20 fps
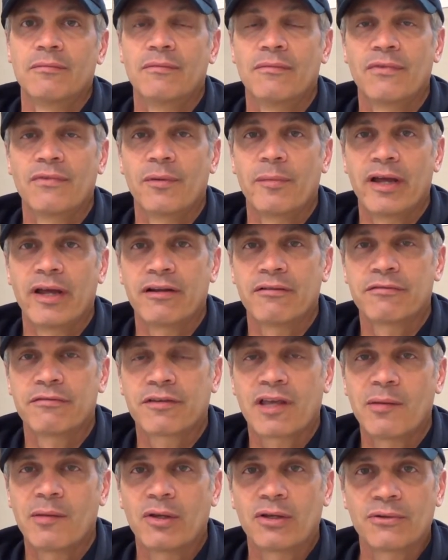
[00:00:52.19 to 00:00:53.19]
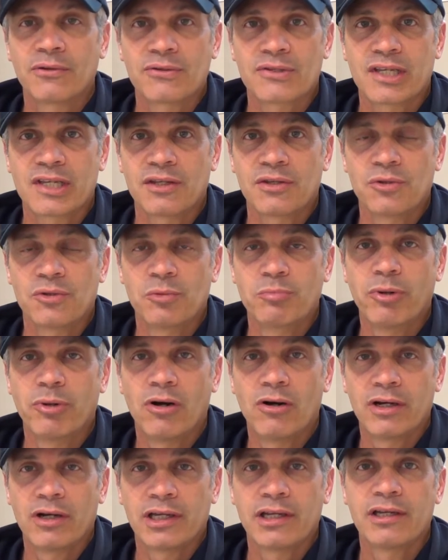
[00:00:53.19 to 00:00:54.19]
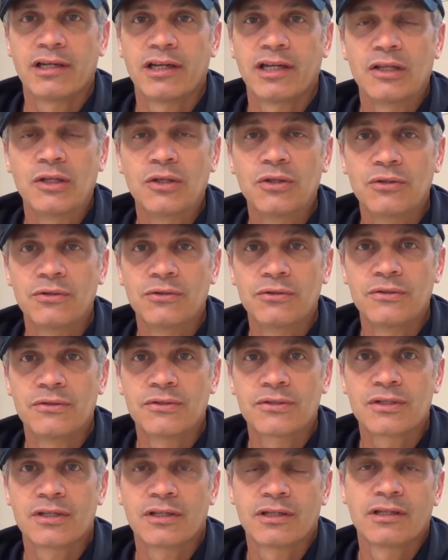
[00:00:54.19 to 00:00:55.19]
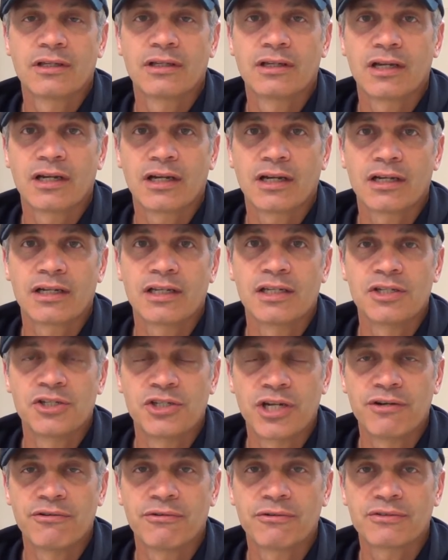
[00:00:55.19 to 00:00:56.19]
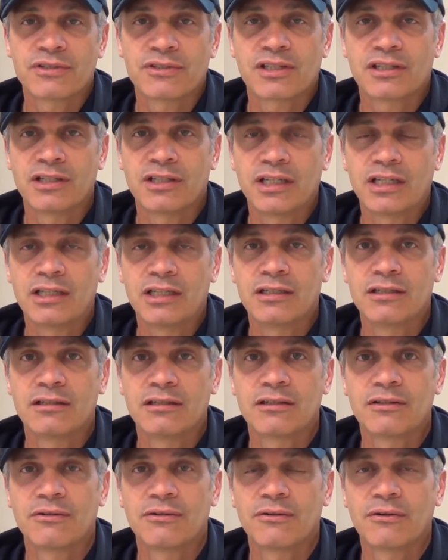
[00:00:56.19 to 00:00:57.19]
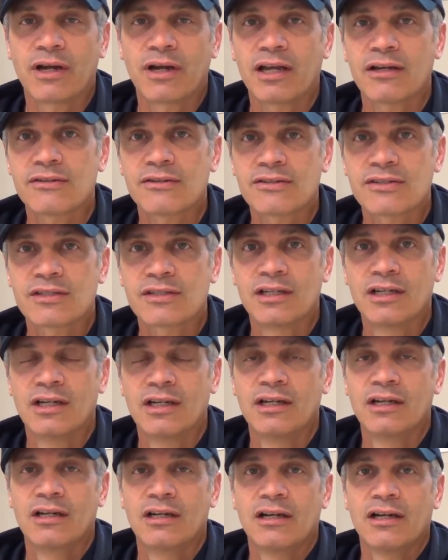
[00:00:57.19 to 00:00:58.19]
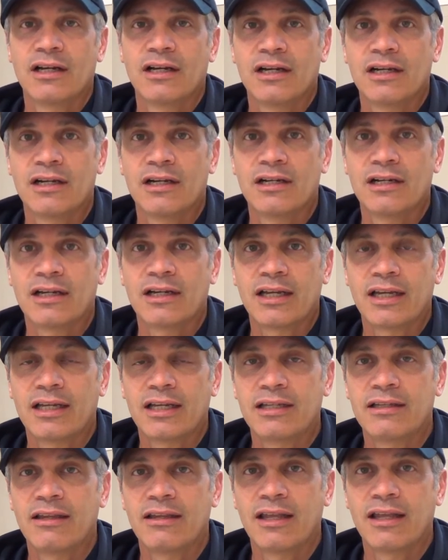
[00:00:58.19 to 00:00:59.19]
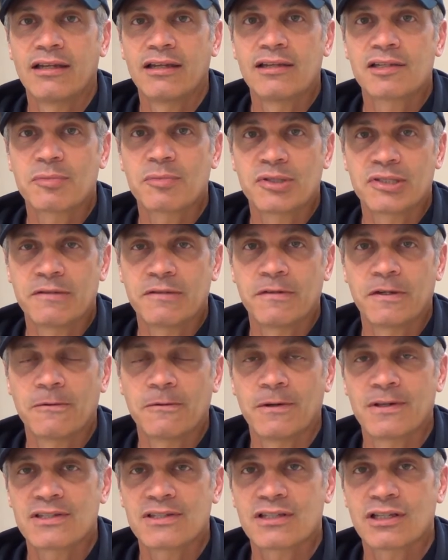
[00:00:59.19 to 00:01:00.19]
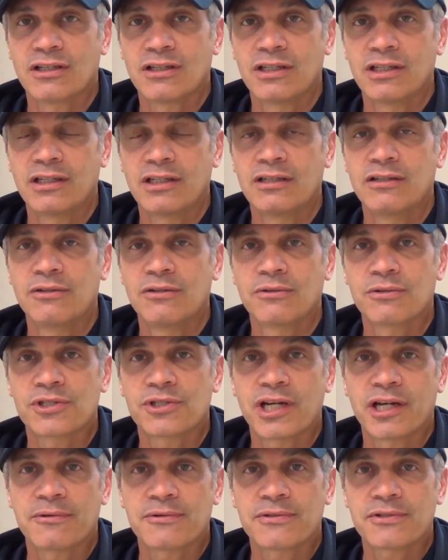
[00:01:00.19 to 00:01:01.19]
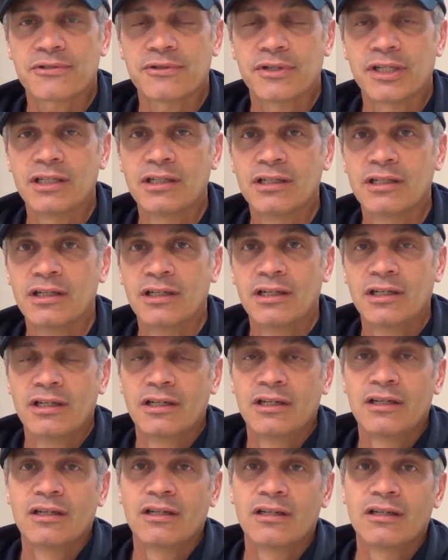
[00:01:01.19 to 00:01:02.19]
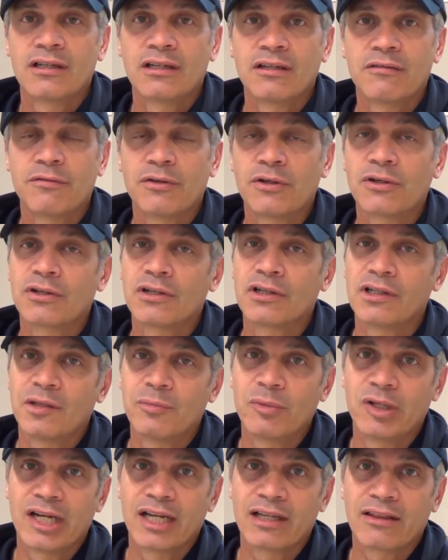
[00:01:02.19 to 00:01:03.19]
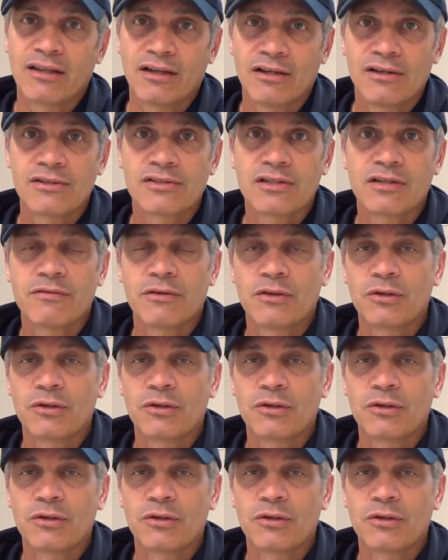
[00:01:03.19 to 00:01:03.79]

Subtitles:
the amount of chemicals that you buy and use in general to clean your house, and then specific ones to clean your shower screen. If you could eliminate those over the